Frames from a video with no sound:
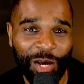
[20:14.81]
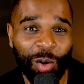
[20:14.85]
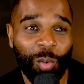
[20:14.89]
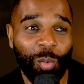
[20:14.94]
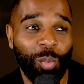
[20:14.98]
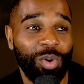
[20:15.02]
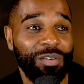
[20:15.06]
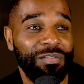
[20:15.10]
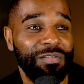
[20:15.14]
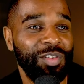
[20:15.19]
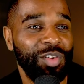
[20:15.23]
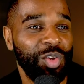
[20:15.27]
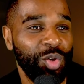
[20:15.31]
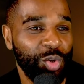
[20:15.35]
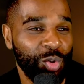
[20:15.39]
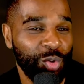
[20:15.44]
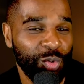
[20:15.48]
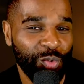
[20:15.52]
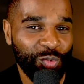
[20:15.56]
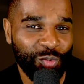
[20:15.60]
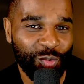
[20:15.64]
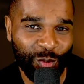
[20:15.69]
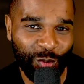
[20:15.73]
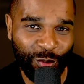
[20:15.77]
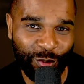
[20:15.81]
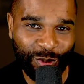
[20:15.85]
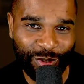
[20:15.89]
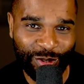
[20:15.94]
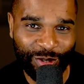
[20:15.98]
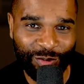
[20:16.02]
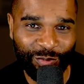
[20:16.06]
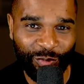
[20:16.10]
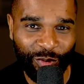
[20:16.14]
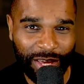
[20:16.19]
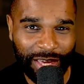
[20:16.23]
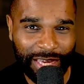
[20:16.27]
with new rules
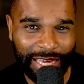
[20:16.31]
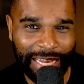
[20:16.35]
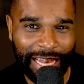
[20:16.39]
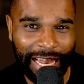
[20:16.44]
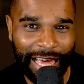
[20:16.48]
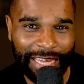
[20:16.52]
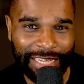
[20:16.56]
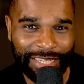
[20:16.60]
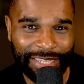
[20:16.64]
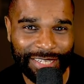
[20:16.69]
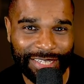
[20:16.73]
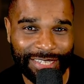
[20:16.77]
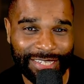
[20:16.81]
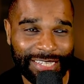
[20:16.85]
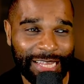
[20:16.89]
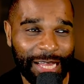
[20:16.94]
and regulations?